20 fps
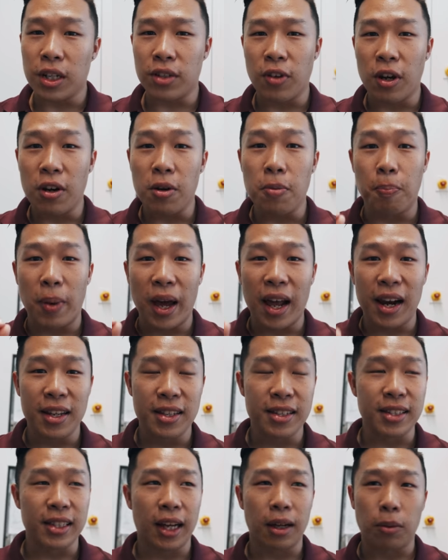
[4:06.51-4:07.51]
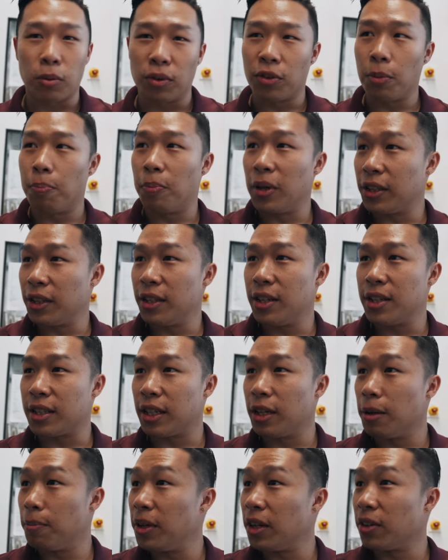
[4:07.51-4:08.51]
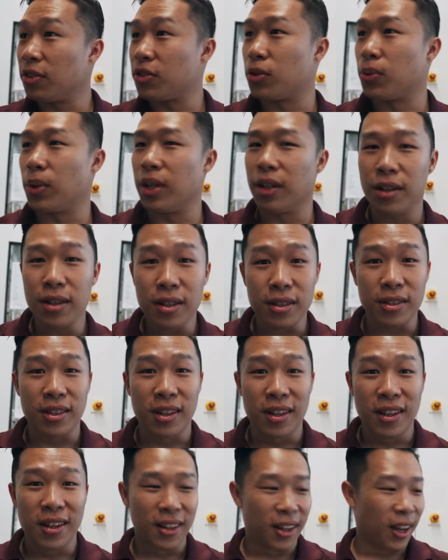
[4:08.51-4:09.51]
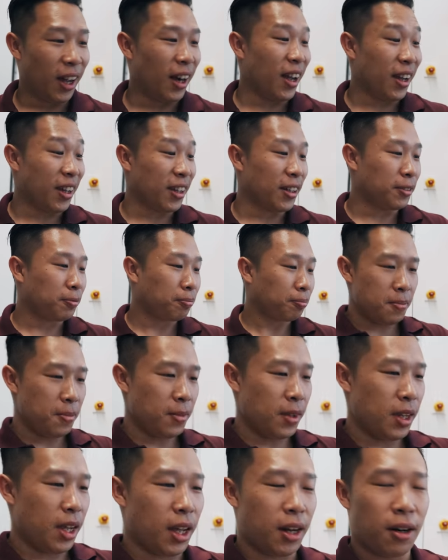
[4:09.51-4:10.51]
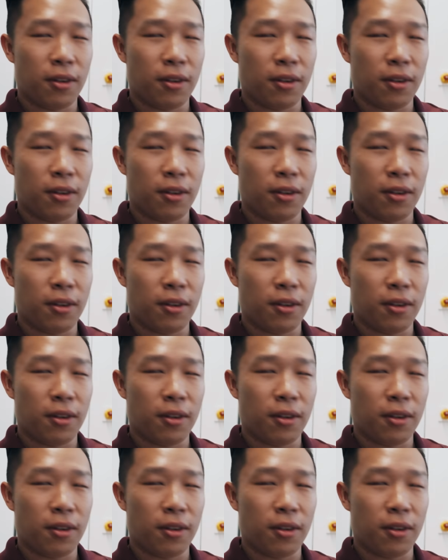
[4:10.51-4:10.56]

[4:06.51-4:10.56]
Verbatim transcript: It's very balanced, like with the bitterness and a bit of sweetness. I like it. Mm.